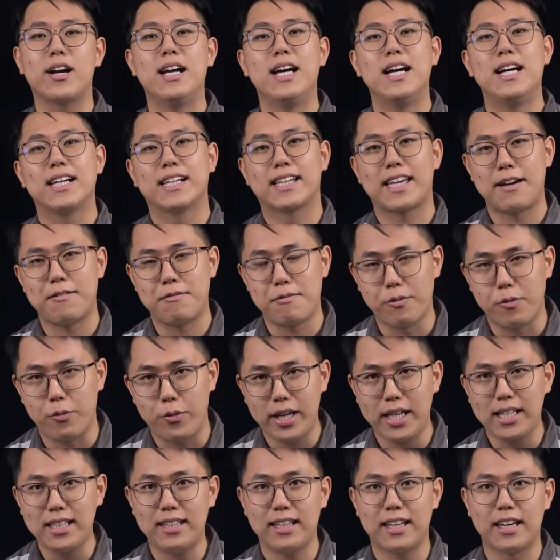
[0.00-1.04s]

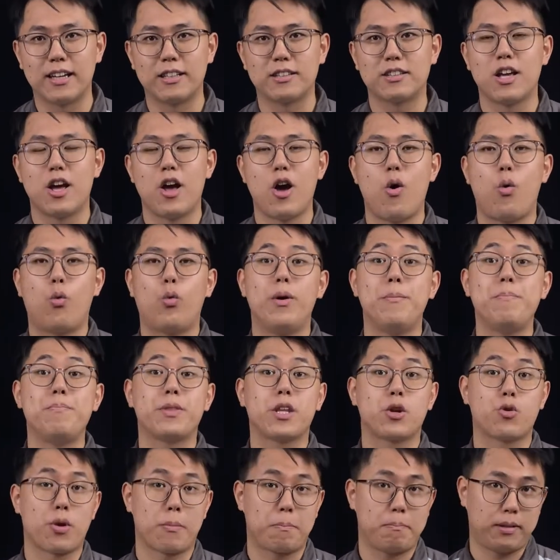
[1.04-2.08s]
convenient when
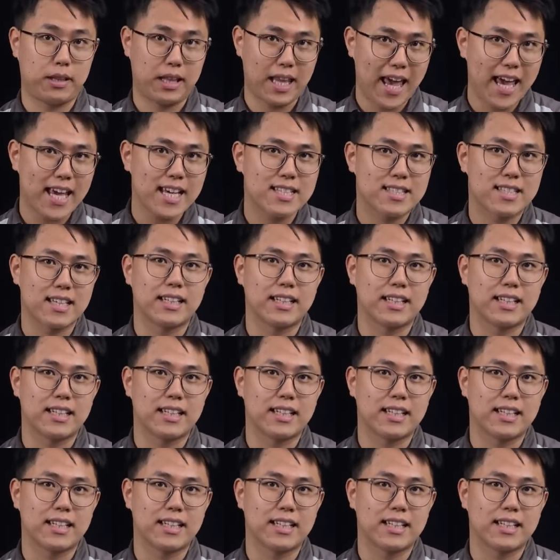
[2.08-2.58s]
replacing